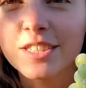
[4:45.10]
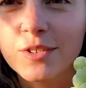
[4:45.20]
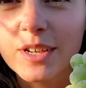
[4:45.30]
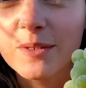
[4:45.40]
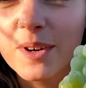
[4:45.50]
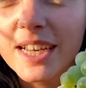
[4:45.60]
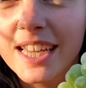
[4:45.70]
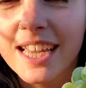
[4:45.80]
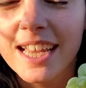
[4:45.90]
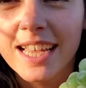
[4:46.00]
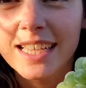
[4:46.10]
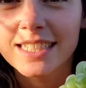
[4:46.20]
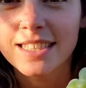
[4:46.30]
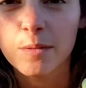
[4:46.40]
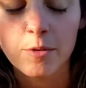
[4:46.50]
this green one,
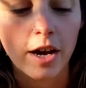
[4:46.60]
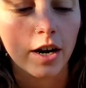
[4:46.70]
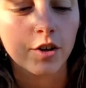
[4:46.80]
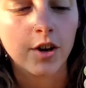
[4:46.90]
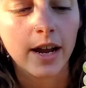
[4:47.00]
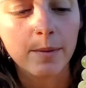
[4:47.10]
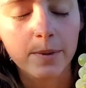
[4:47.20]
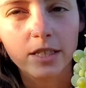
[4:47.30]
is the Brianna grape.